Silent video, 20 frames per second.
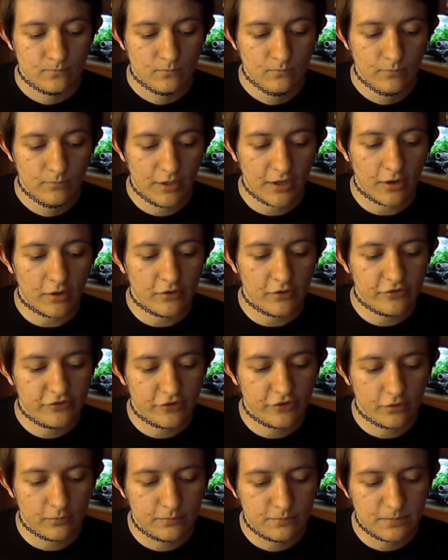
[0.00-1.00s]
but
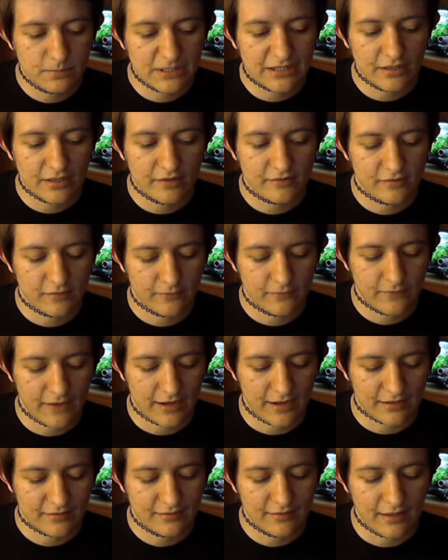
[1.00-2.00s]
also because of the
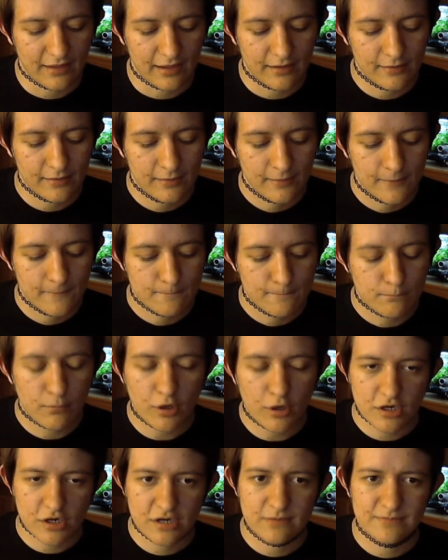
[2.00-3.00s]
fact that
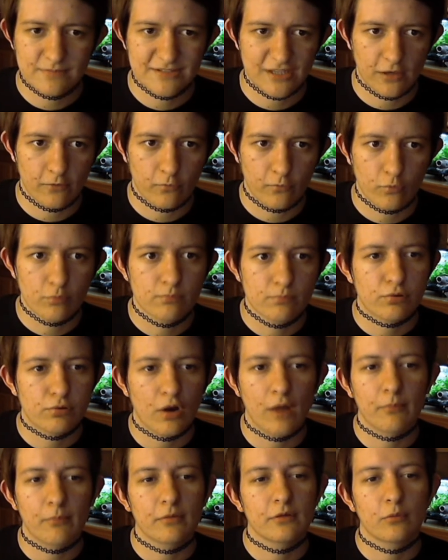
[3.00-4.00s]
Mark himself would
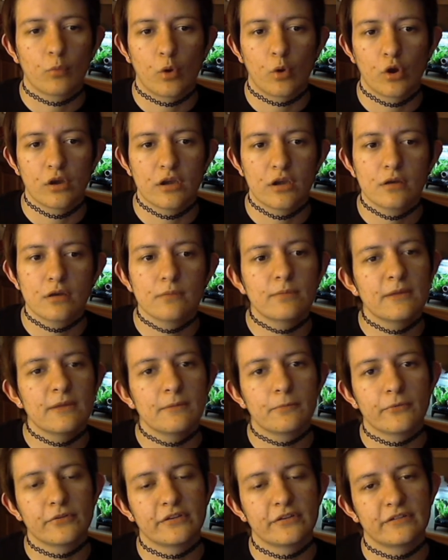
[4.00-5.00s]
probably want
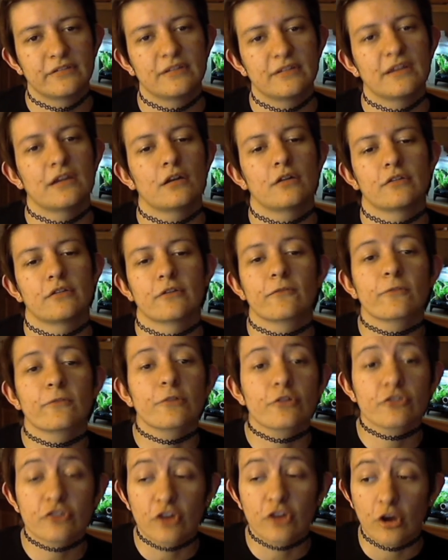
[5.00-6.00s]
people to see it on their
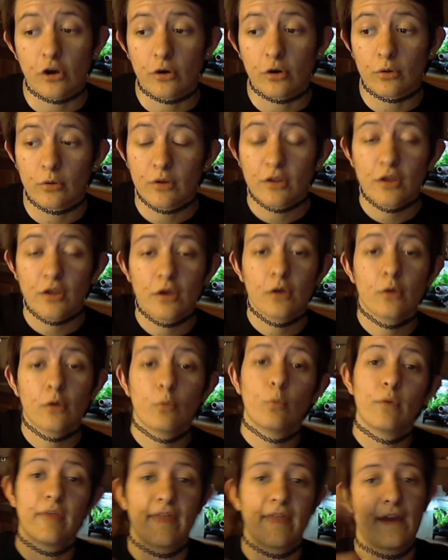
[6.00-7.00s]
first go
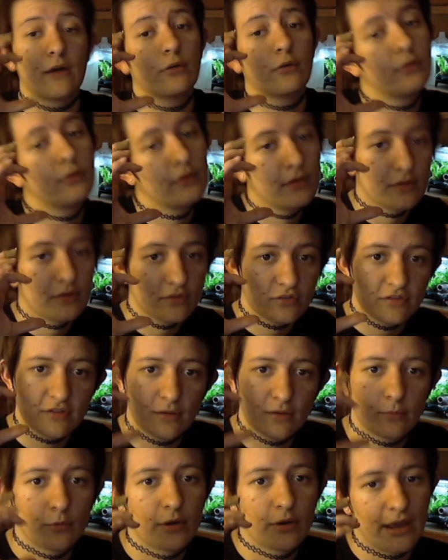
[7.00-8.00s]
without
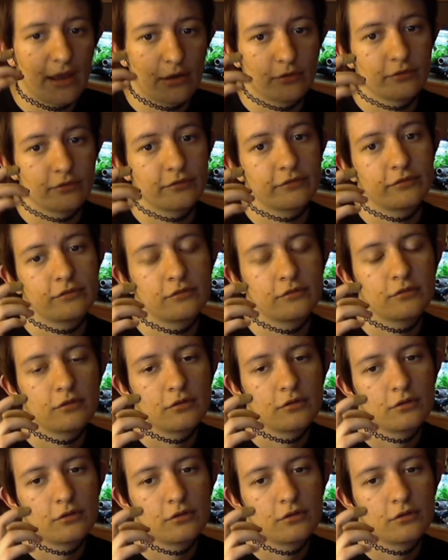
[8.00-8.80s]
someone else